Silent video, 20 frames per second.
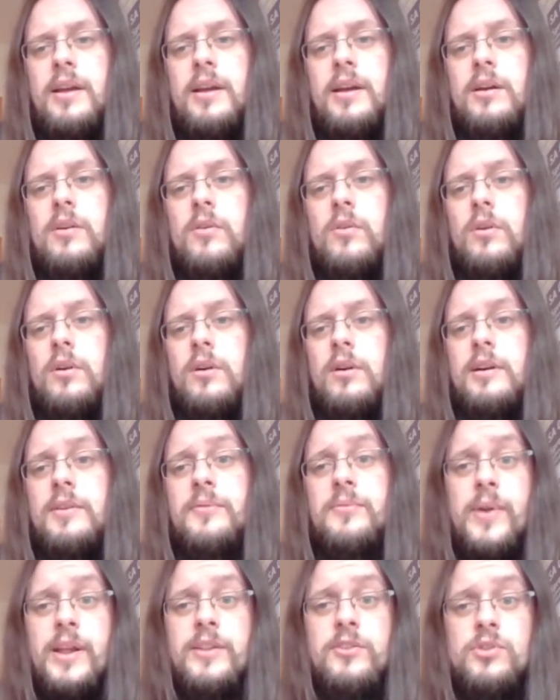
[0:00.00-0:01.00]
or a
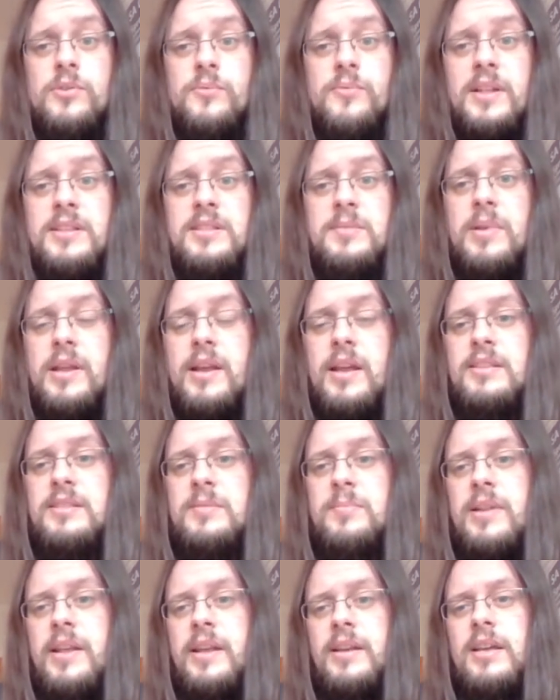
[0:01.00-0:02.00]
French defense player as
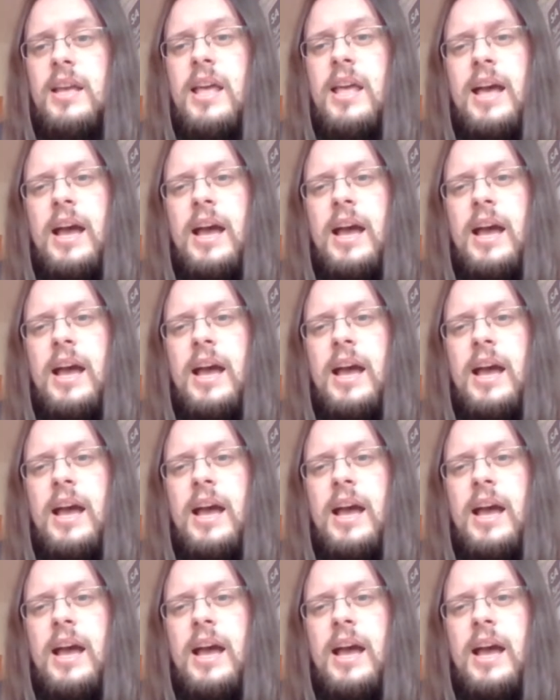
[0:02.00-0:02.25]
black,